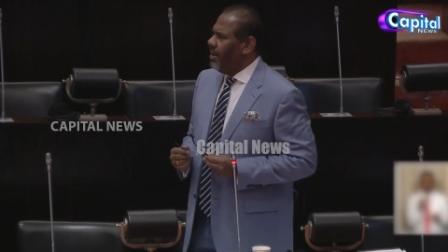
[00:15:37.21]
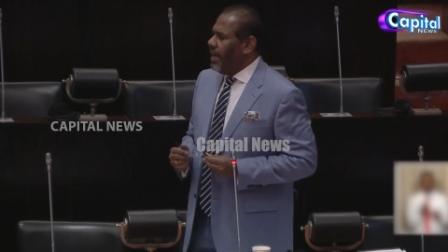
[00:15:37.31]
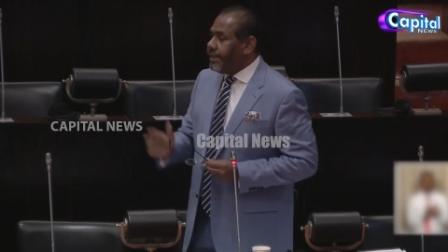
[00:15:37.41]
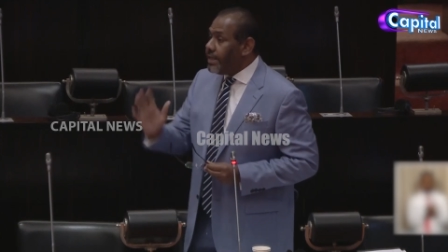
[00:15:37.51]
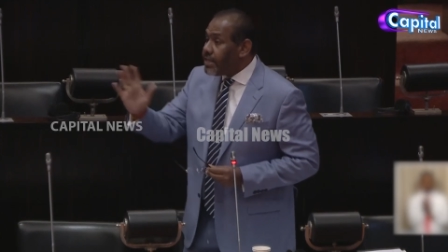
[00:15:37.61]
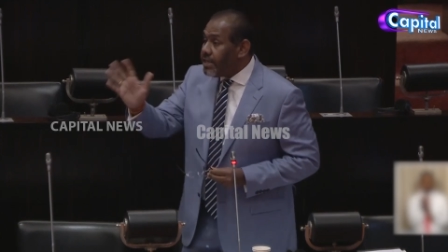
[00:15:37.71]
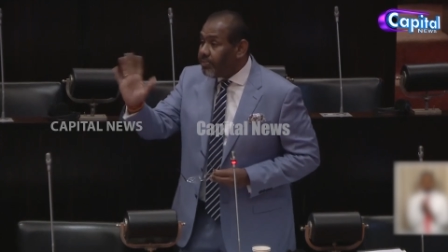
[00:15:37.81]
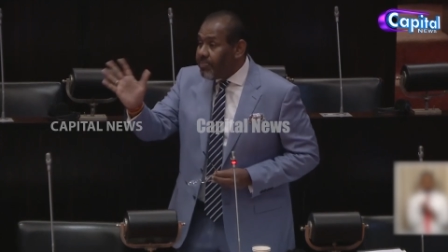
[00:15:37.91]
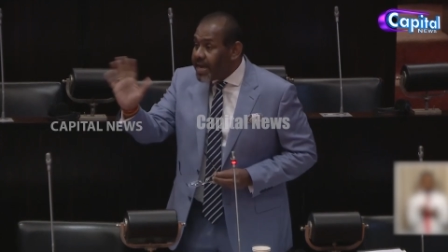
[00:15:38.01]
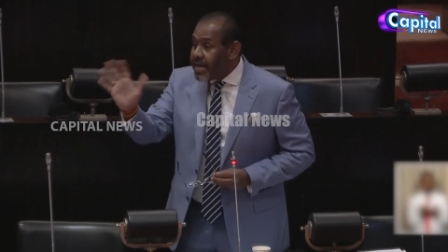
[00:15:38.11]
It doesn't
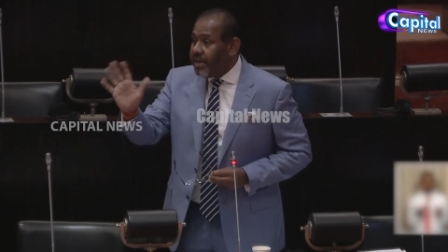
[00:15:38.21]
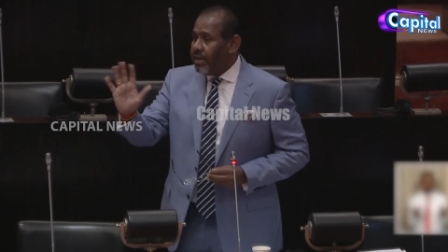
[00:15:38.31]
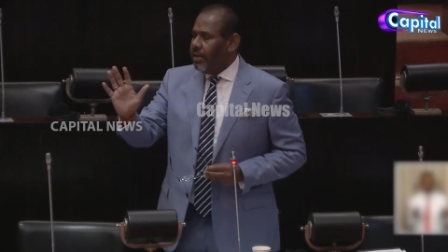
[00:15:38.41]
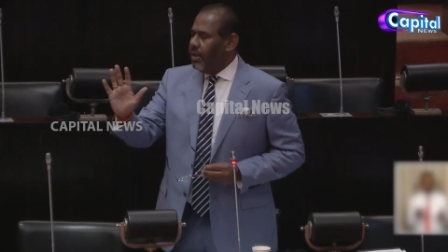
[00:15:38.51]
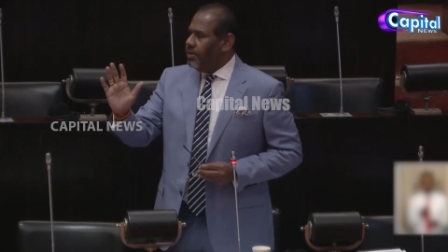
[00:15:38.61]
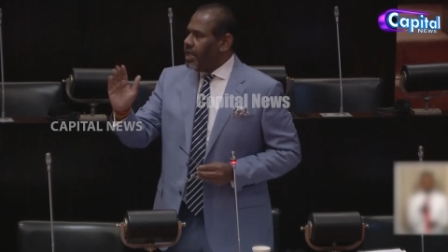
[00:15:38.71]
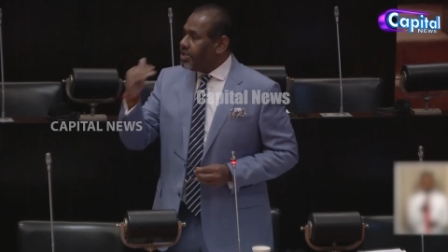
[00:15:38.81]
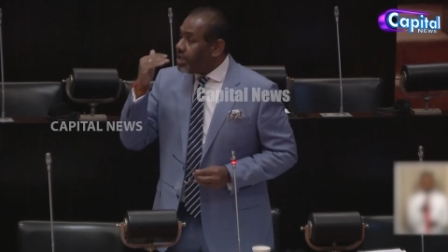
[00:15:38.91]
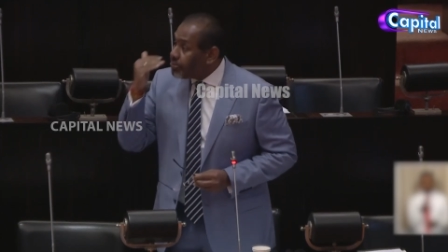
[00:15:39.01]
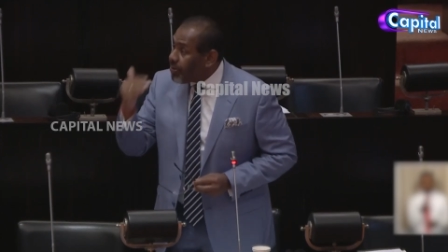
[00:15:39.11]
mean that
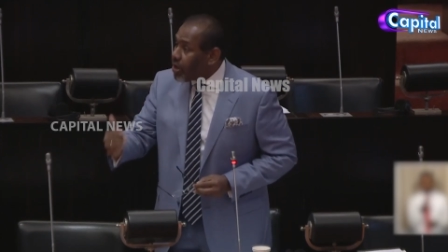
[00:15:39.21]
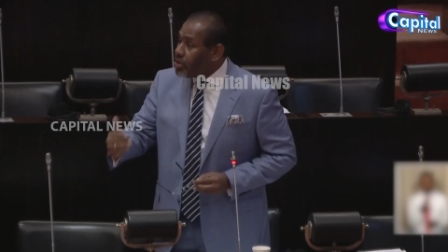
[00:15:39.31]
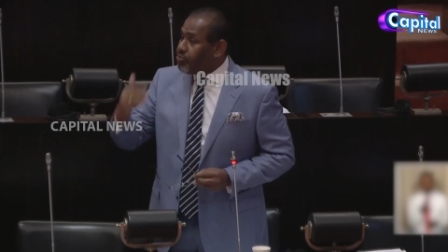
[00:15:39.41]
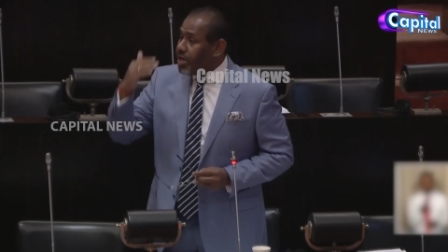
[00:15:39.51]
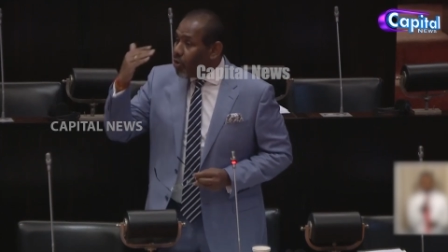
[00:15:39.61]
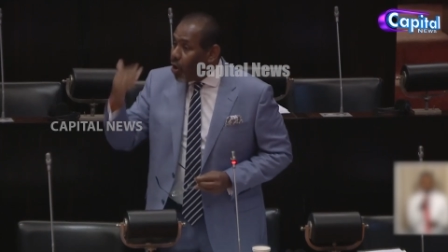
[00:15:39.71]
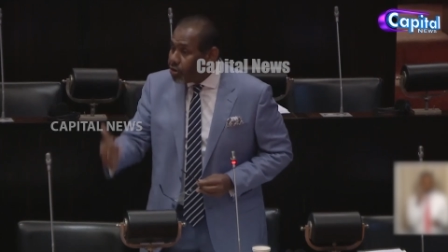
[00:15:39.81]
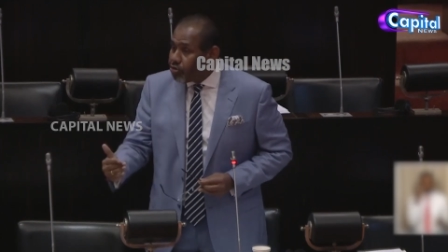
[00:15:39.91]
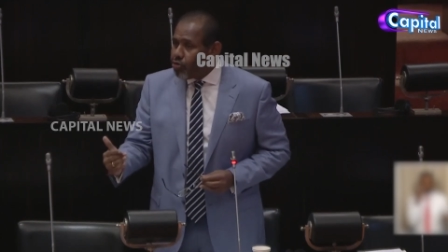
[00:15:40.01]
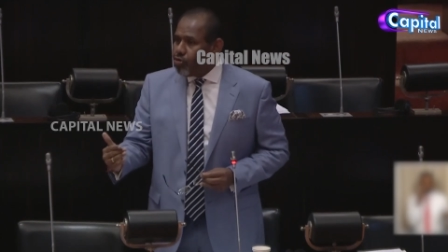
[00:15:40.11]
just because we go
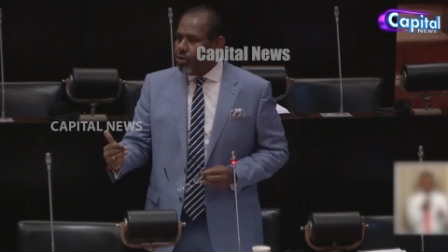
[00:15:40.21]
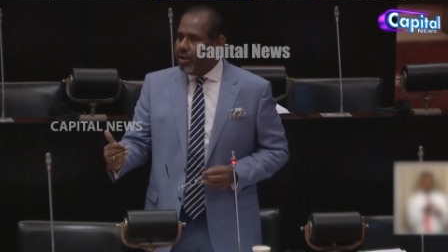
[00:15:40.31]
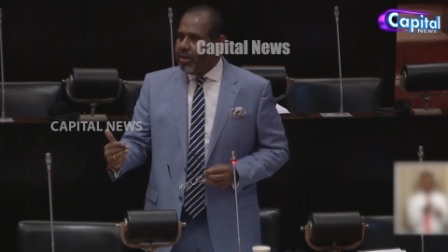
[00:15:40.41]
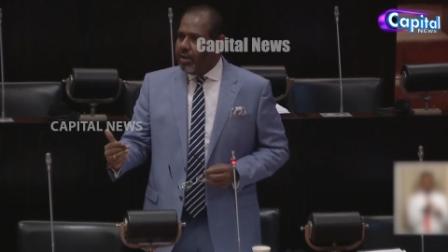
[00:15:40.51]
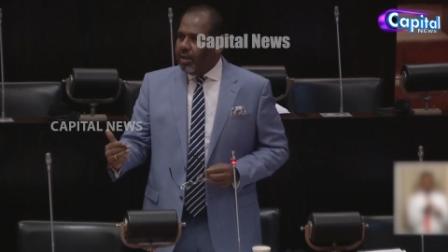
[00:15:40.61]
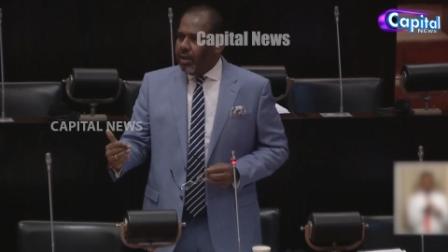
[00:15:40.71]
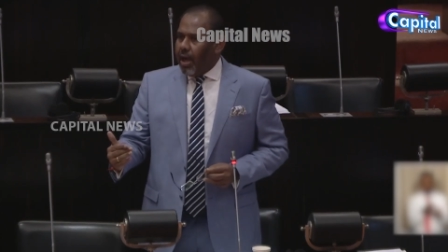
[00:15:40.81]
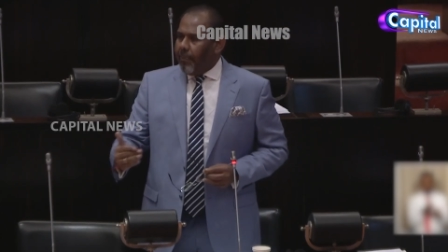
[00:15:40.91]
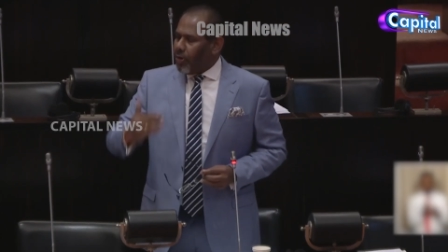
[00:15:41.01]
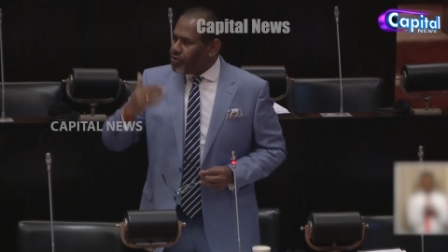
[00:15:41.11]
through
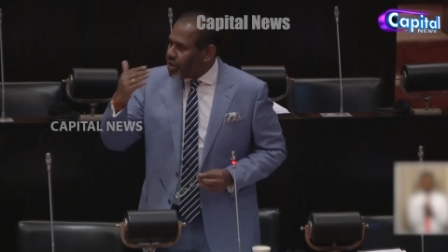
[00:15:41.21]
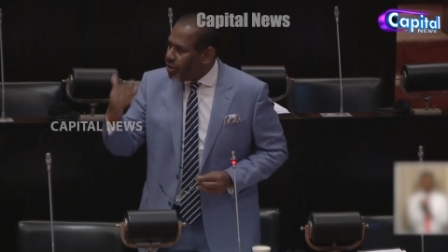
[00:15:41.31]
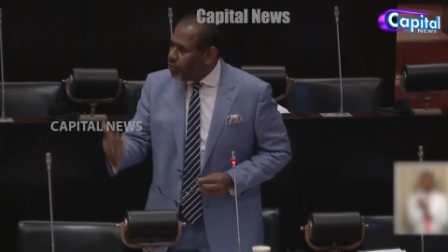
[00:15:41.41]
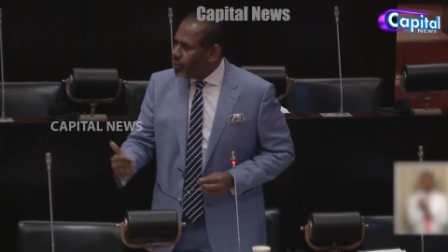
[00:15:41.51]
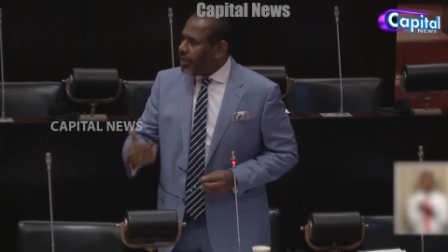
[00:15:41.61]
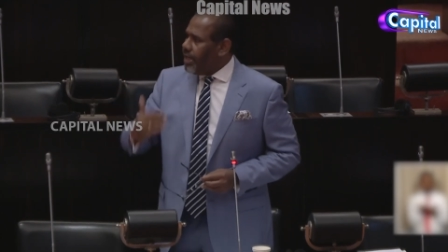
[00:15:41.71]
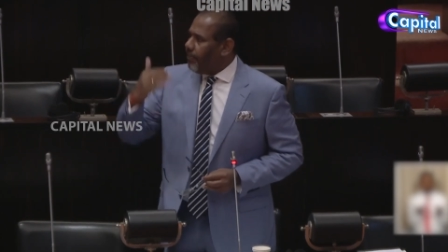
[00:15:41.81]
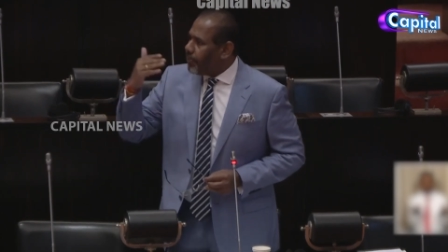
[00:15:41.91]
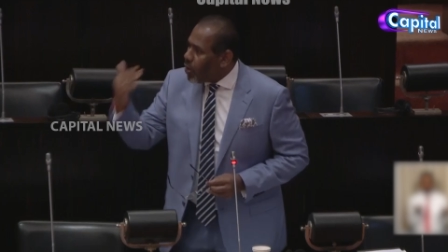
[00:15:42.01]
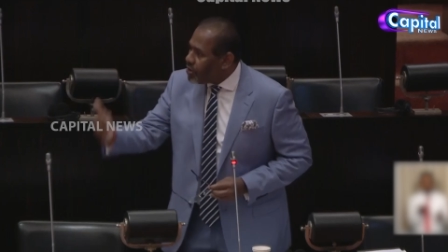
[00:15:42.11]
a
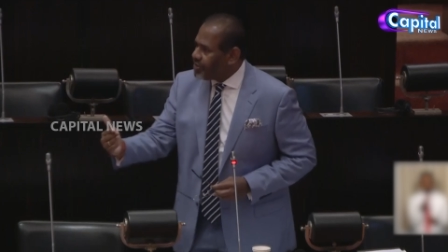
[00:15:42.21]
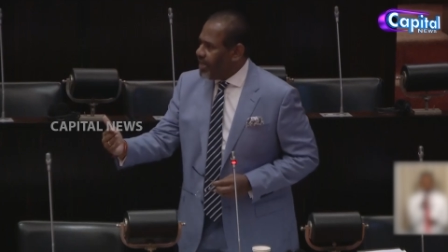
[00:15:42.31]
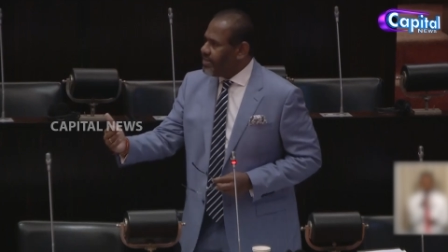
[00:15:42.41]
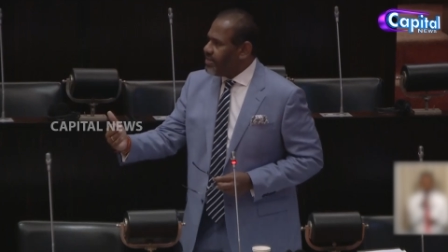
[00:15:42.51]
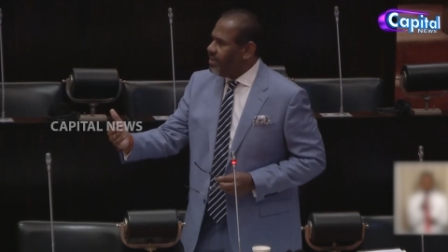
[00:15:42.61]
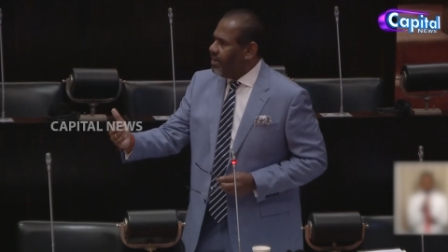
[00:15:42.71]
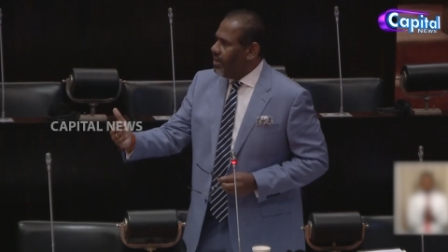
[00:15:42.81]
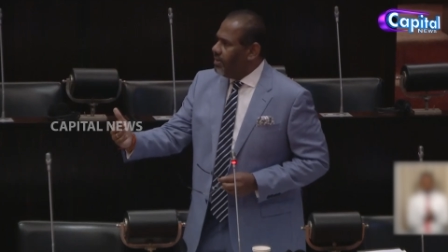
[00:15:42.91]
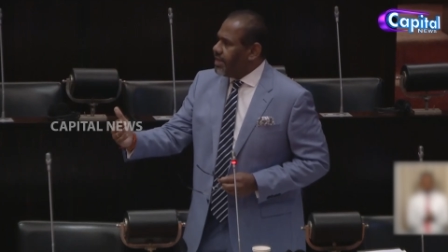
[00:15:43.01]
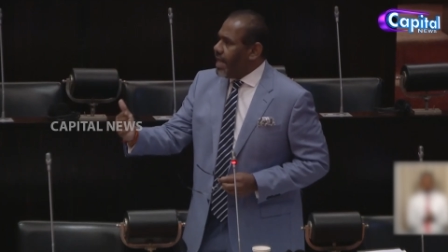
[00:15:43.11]
prosecutorial process
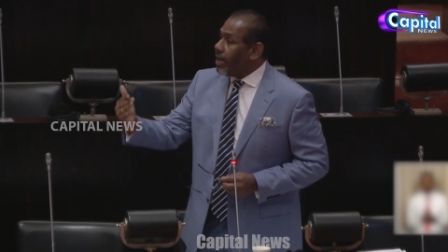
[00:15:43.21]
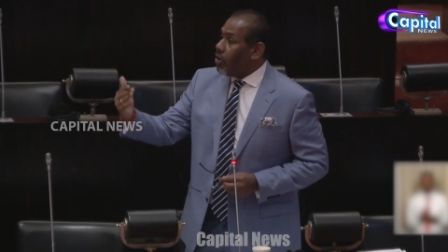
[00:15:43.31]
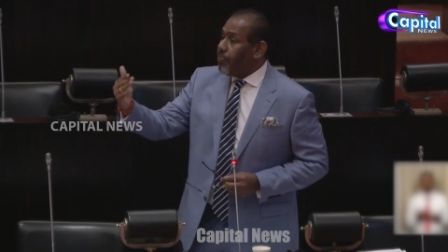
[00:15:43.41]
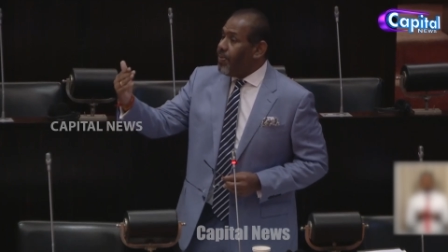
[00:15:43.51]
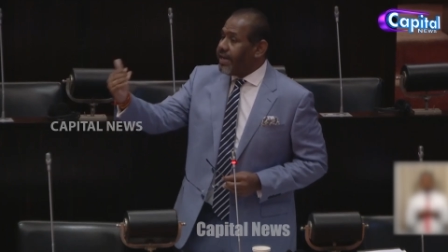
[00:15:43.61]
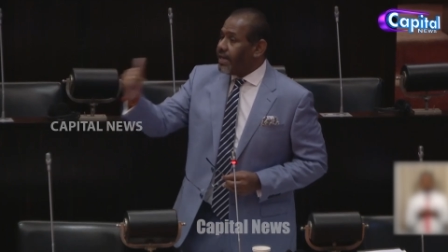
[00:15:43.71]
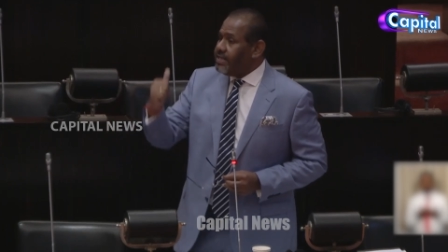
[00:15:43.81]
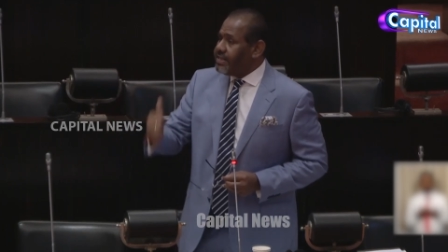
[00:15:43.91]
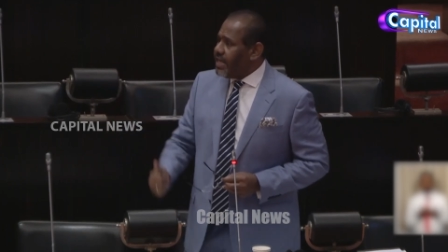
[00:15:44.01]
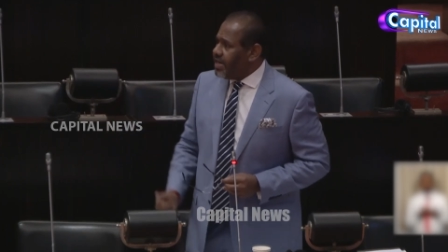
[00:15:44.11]
that there cannot be
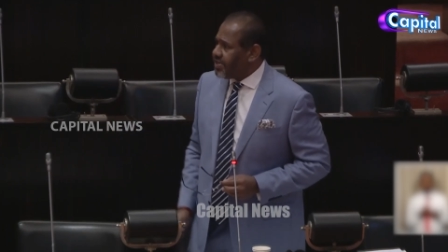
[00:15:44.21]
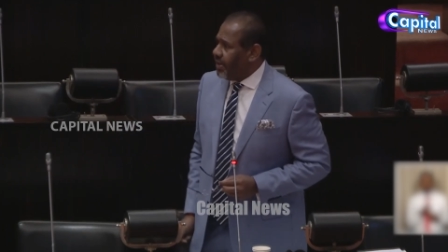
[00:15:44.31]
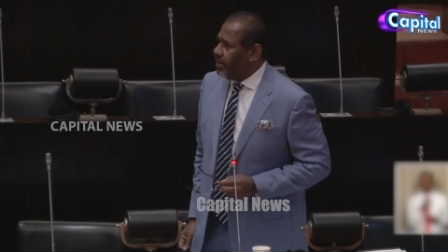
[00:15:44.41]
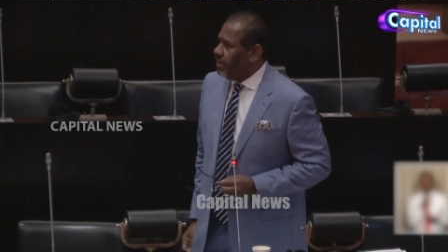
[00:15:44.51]
reconciliation.